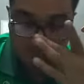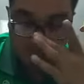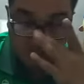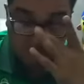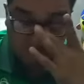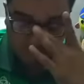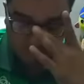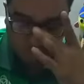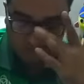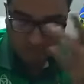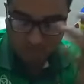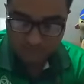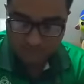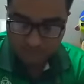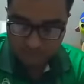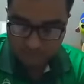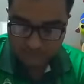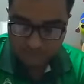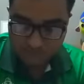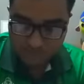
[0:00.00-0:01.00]
So
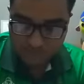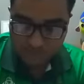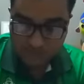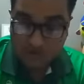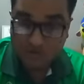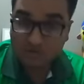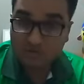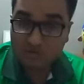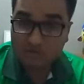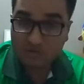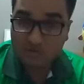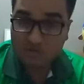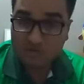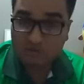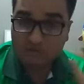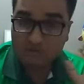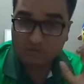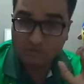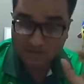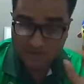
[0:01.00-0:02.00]
you have to
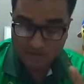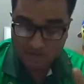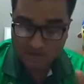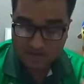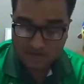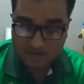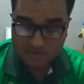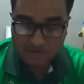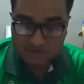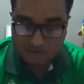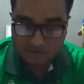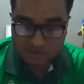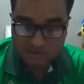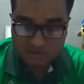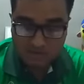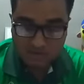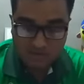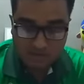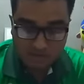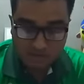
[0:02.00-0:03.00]
give much attention
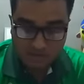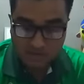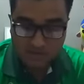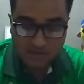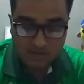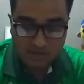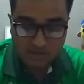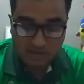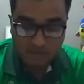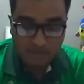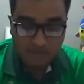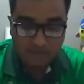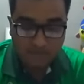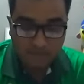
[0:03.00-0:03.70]
on my speaking.